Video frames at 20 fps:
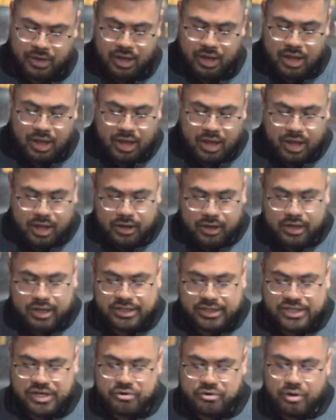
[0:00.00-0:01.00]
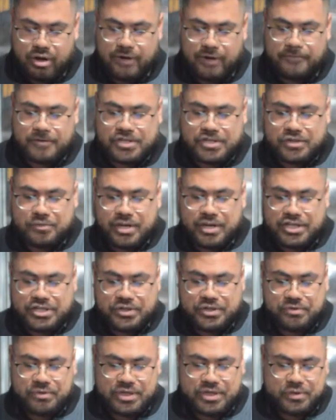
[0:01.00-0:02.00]
Mm-hmm. Continuing on in verse
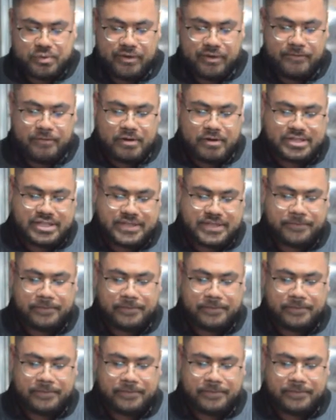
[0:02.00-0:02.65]
22 to 24, it says,